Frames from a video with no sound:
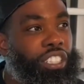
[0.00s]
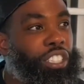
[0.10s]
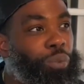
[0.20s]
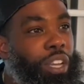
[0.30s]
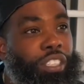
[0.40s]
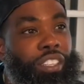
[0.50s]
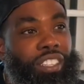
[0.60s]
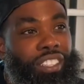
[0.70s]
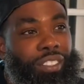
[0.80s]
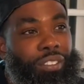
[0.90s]
Someone has to
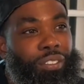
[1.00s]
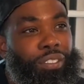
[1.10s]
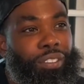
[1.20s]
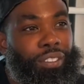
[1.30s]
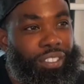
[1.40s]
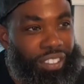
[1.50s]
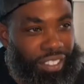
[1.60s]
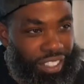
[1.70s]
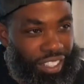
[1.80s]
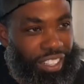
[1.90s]
do it. I just don't think it's
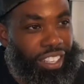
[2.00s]
going to be